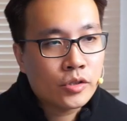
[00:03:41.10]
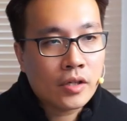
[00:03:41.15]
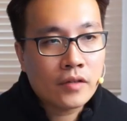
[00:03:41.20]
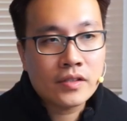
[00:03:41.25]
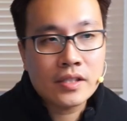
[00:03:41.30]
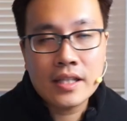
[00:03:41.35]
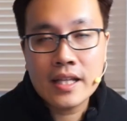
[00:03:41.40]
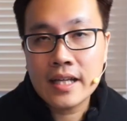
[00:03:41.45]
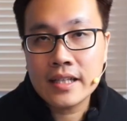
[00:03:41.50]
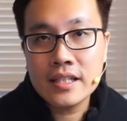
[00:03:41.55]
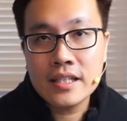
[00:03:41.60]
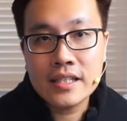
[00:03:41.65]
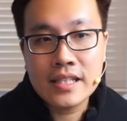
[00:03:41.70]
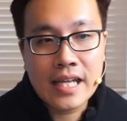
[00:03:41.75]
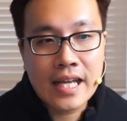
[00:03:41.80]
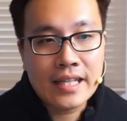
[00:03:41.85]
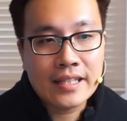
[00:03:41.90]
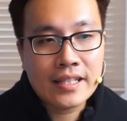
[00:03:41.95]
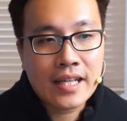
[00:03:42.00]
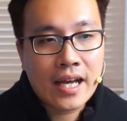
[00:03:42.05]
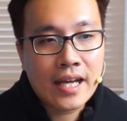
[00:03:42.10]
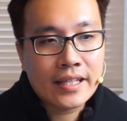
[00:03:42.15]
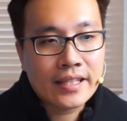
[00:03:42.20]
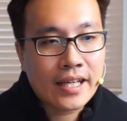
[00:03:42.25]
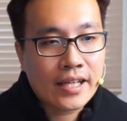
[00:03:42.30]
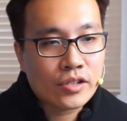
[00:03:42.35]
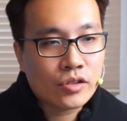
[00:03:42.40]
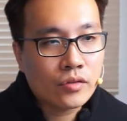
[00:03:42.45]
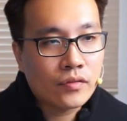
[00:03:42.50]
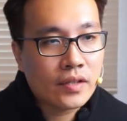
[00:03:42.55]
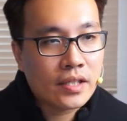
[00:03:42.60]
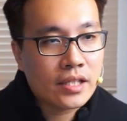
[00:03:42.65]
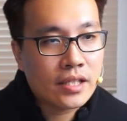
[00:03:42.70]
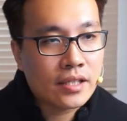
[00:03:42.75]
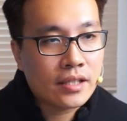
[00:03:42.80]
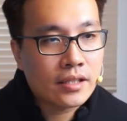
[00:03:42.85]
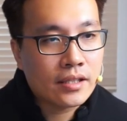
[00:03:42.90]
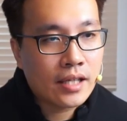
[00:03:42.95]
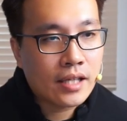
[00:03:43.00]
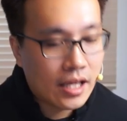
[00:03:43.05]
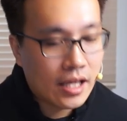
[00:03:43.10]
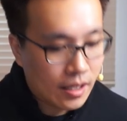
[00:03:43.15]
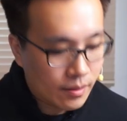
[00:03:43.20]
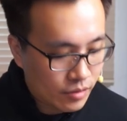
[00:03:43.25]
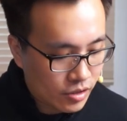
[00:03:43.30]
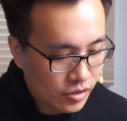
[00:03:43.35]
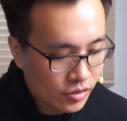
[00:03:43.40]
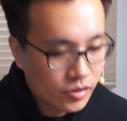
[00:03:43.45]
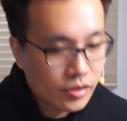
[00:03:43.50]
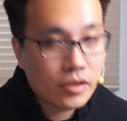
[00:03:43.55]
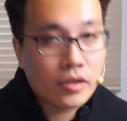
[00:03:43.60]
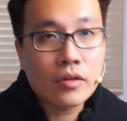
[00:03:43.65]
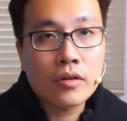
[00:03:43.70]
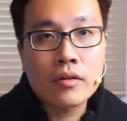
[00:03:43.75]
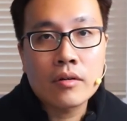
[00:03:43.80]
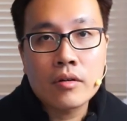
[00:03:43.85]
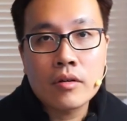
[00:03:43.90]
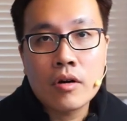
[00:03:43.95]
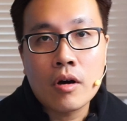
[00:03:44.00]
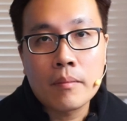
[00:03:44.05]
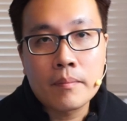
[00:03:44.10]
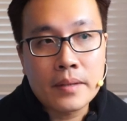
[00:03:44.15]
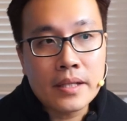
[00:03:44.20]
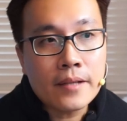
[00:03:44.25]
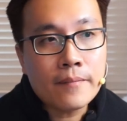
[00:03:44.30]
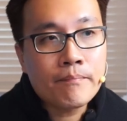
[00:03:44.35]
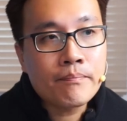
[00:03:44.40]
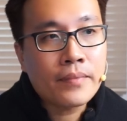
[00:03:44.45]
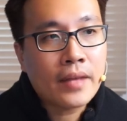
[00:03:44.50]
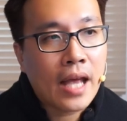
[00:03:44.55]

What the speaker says: So I've selected the entire text over here and I'm just going to copy